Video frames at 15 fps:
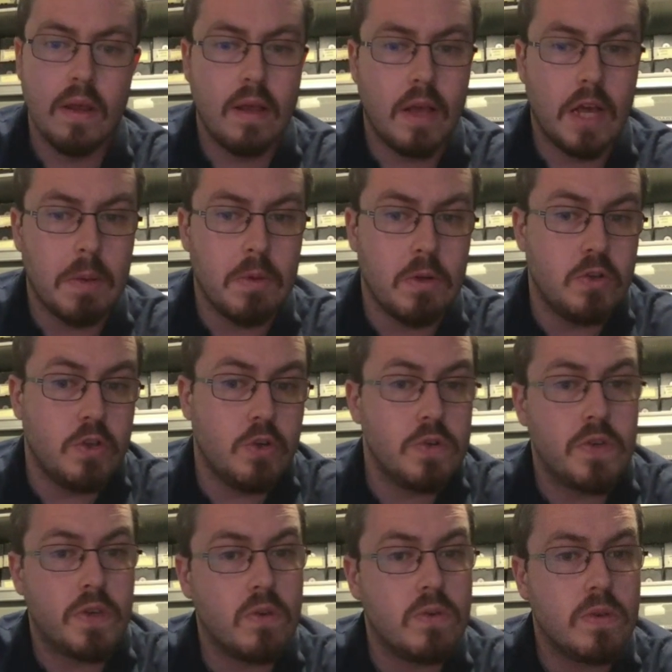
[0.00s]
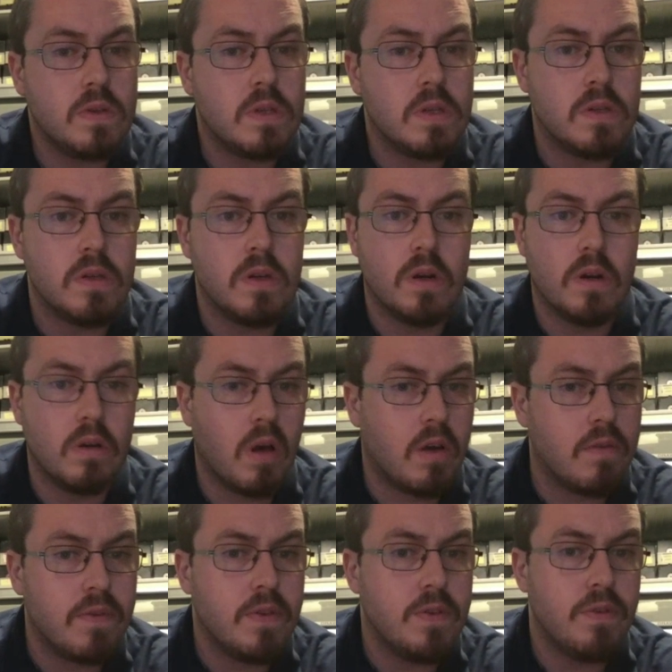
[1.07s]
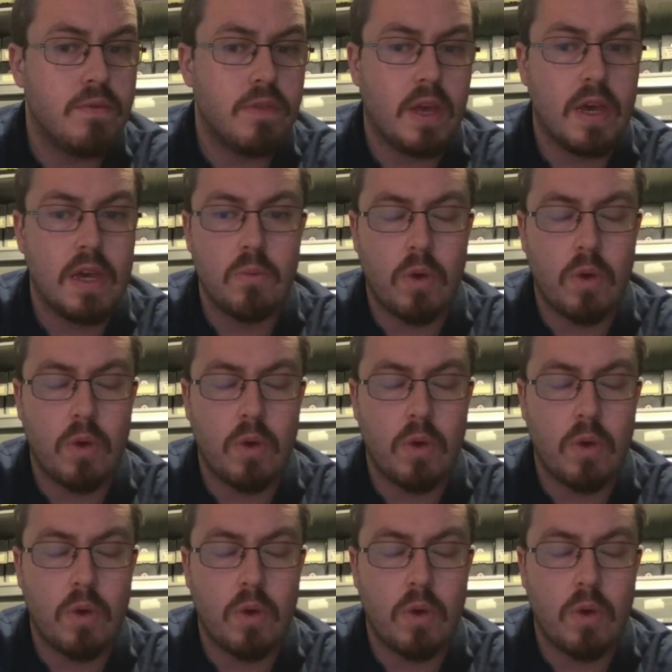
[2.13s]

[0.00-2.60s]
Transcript: Uh, there's no excuses this year. Offensive line,